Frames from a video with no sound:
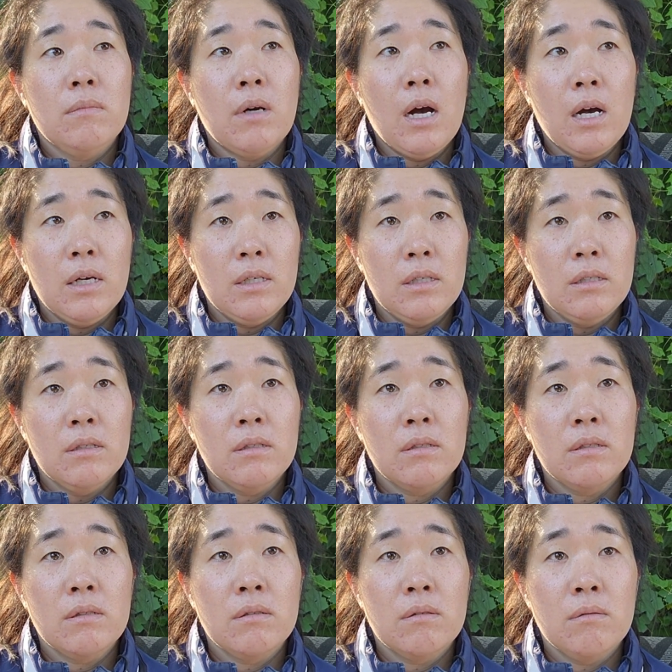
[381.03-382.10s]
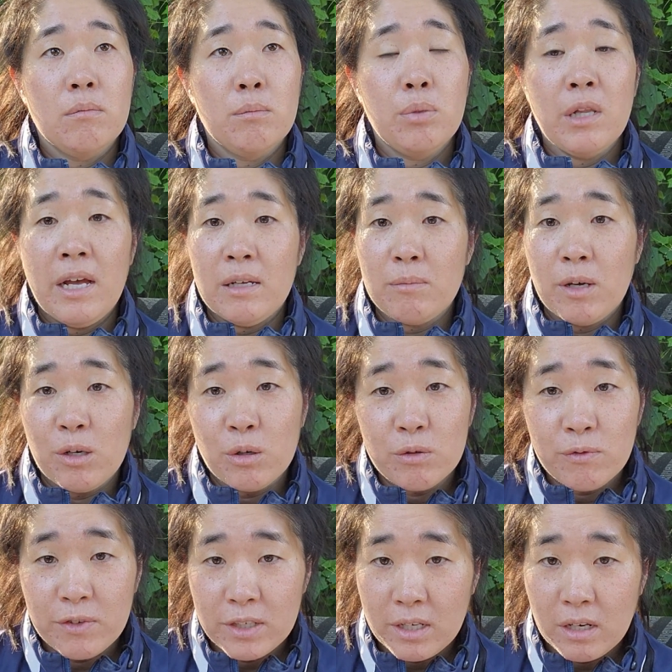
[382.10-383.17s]
I plan my
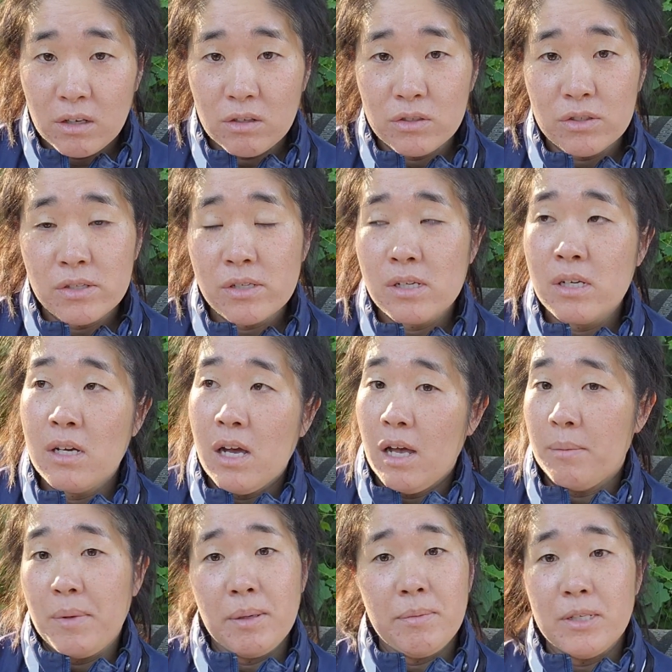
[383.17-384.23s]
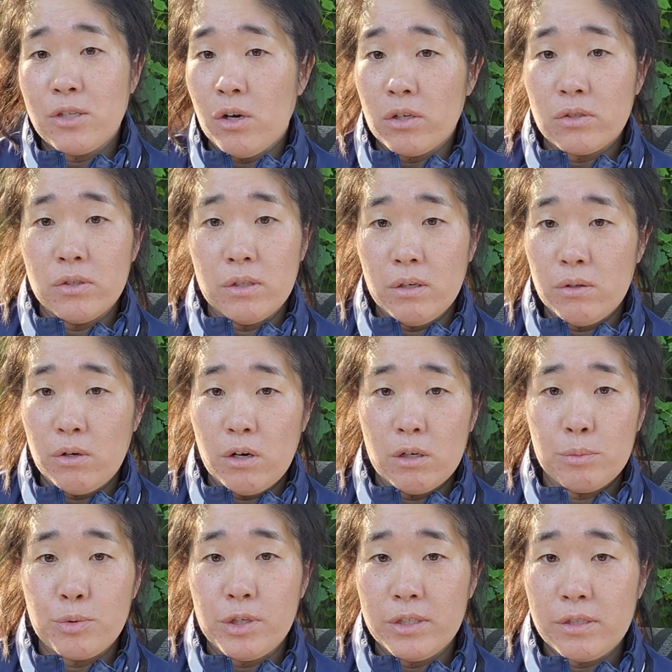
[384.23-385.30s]
own videos. I maybe talk to another
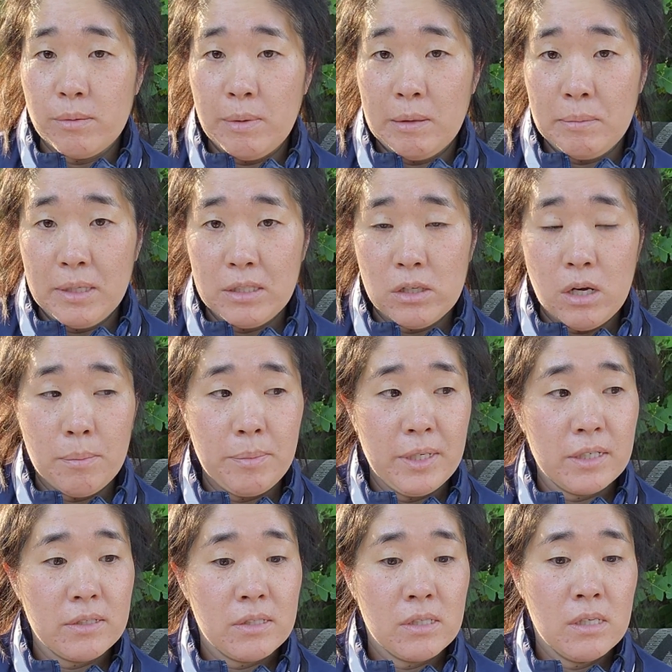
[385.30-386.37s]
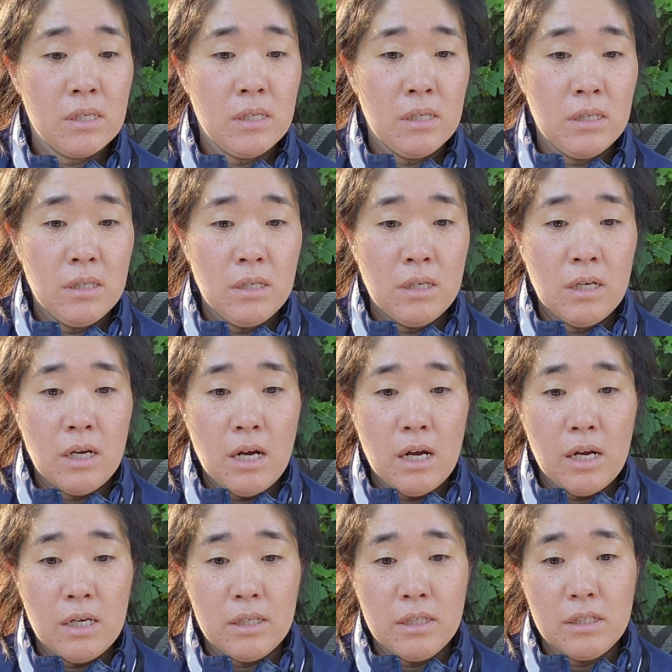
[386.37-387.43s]
arborist about my topics.
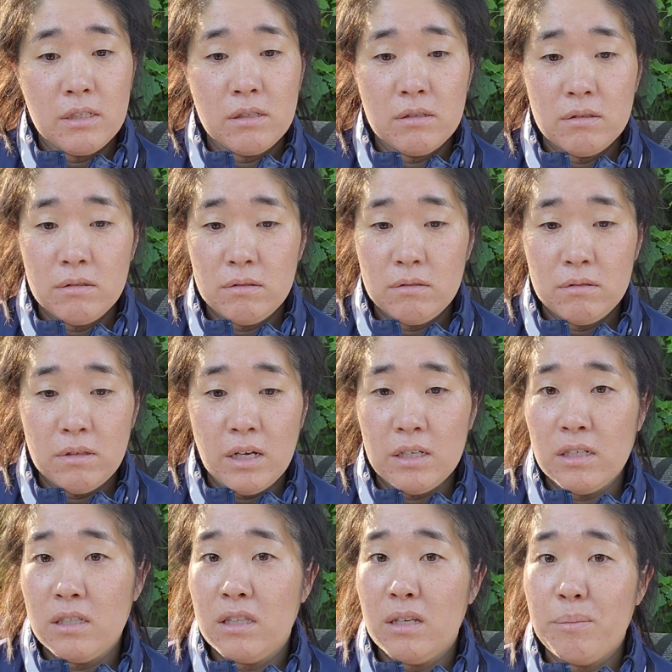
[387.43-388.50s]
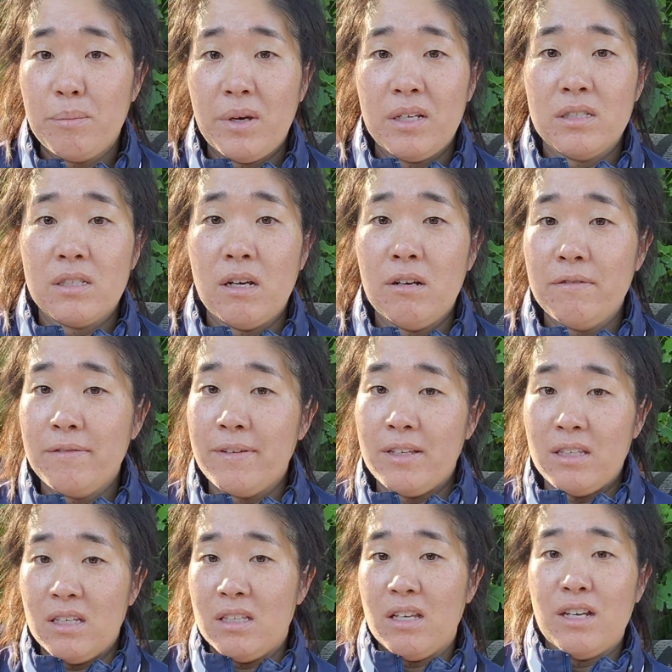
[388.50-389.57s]
I edit them myself,
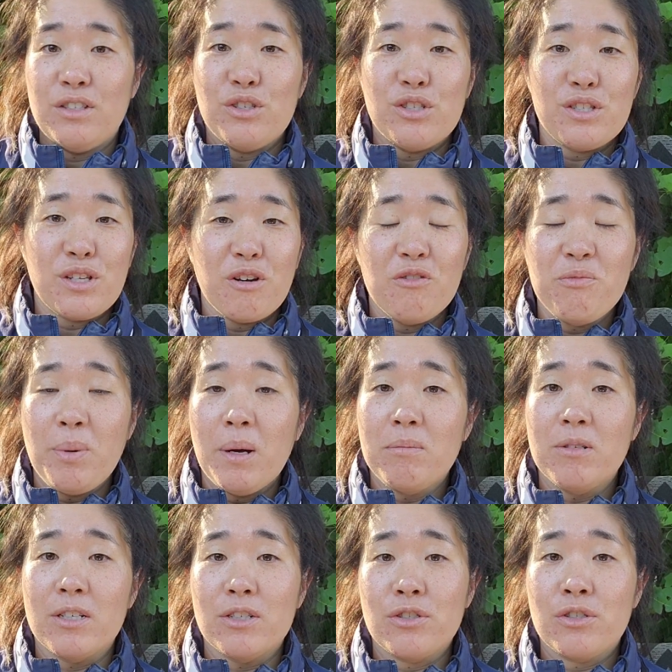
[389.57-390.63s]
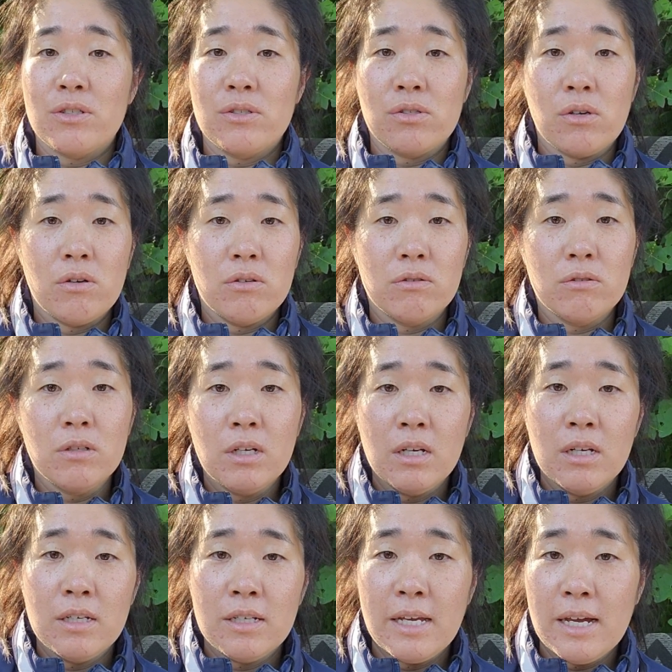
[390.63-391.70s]
and then I just self-publish. So
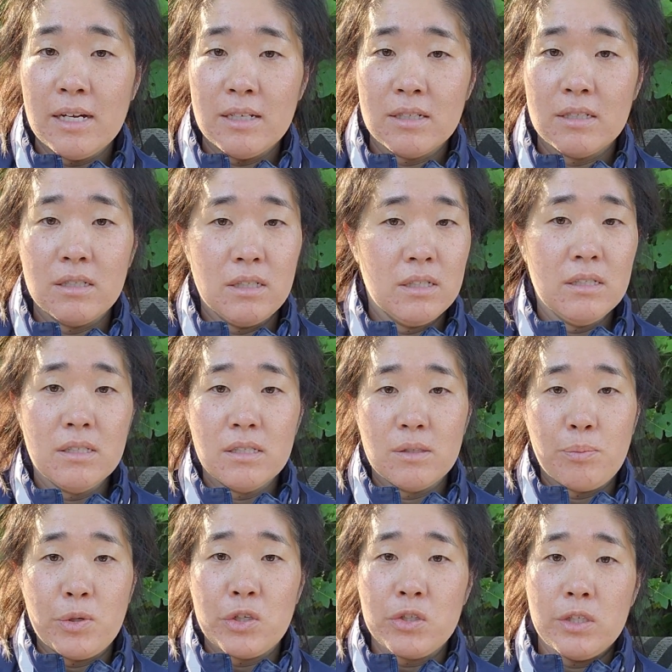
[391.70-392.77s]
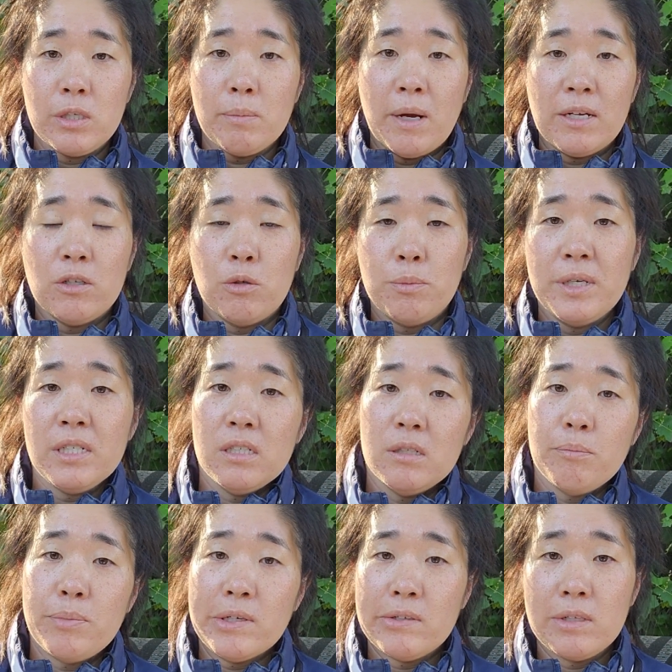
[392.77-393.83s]
yeah, this is purely my
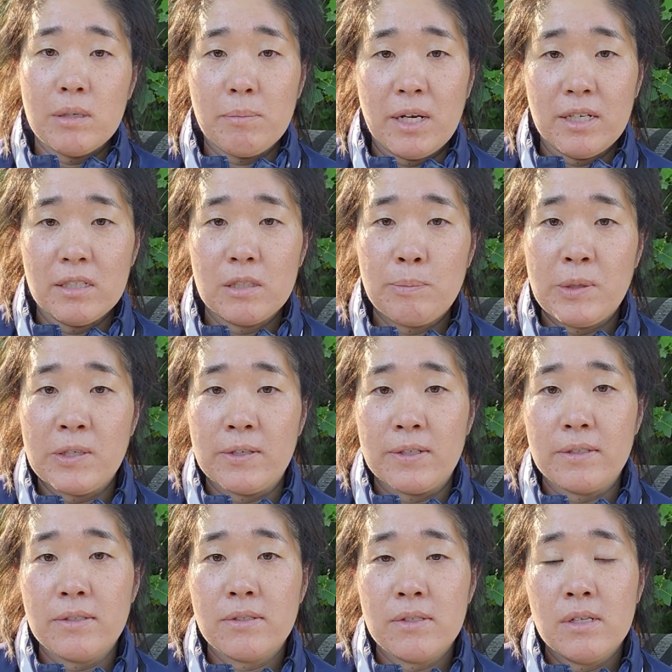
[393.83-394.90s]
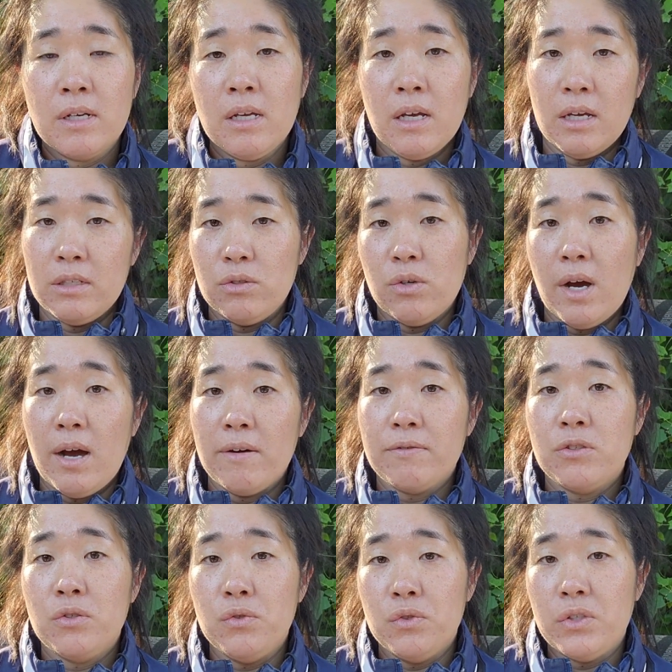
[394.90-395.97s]
opinion, purely my experience, and you have
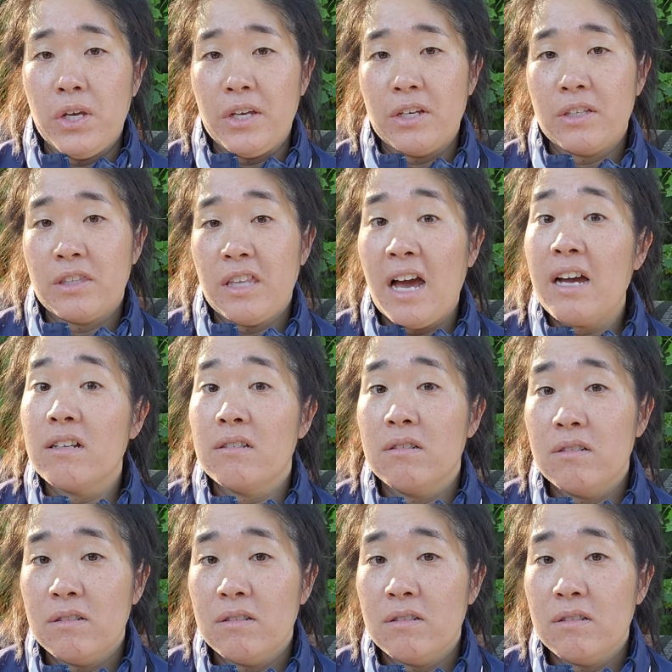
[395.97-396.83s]
to take that